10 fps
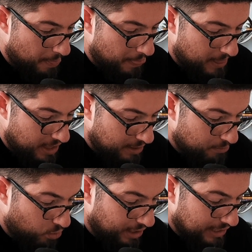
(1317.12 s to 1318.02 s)
And
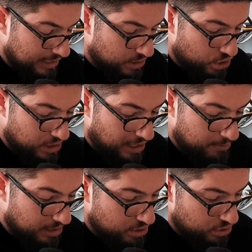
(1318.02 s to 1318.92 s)
more, and that's just
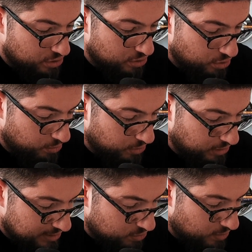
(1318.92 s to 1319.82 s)
image, so you would
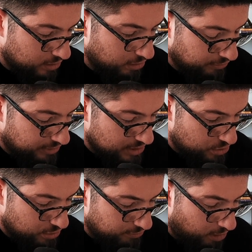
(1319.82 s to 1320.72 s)
extract all of this
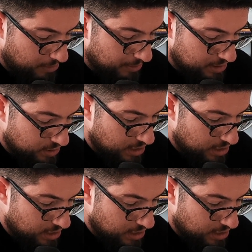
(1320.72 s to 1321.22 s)
just from image.